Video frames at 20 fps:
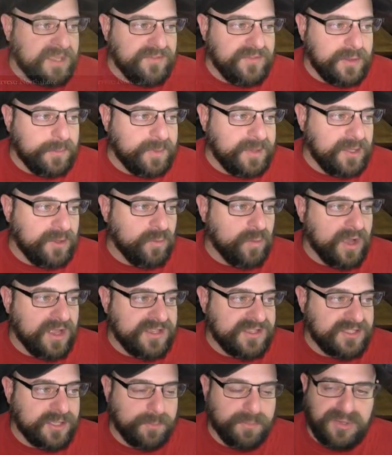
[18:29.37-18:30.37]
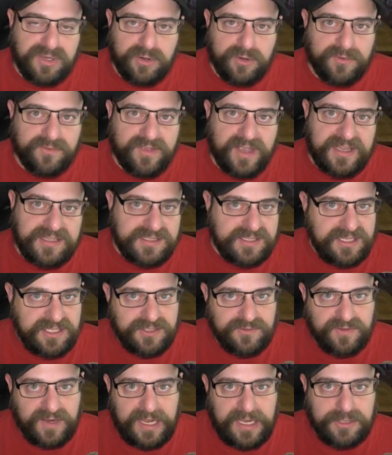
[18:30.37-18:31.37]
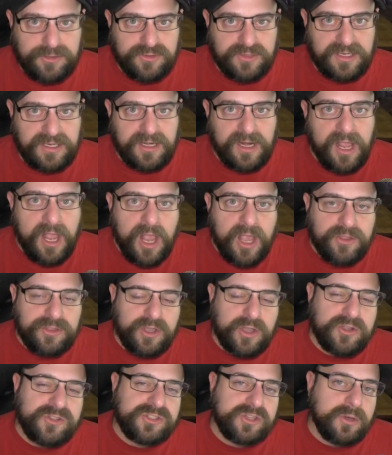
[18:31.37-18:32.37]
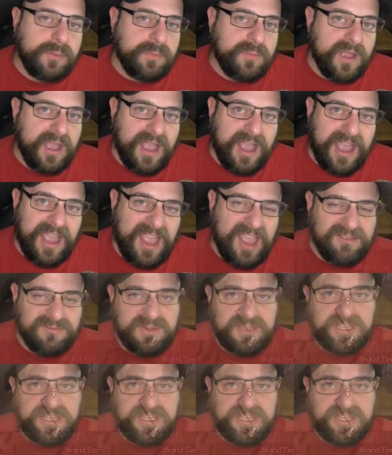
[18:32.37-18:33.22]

PvP ones, the Purify Seeds of Hatred. Those are, I